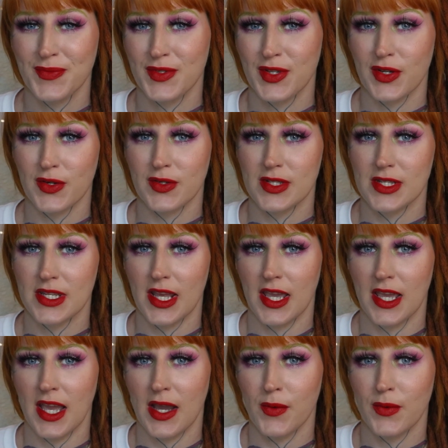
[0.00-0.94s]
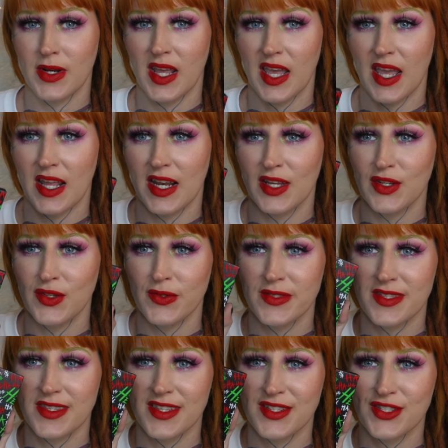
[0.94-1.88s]
So today I went ahead and
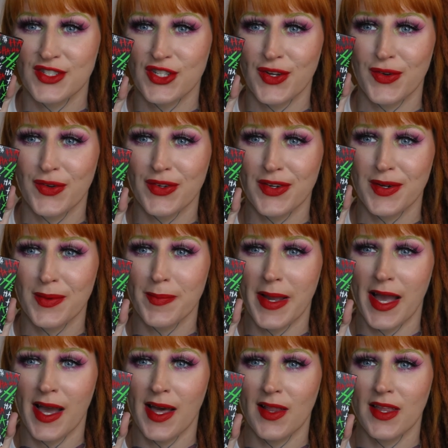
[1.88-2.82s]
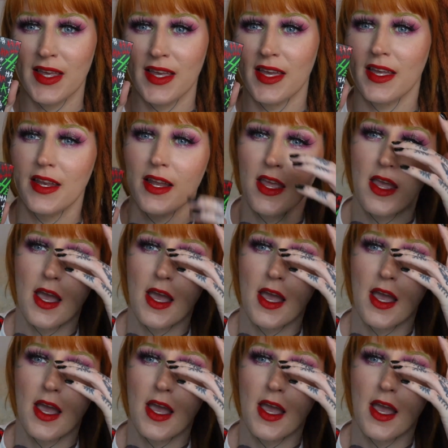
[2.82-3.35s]
used the Joker palette.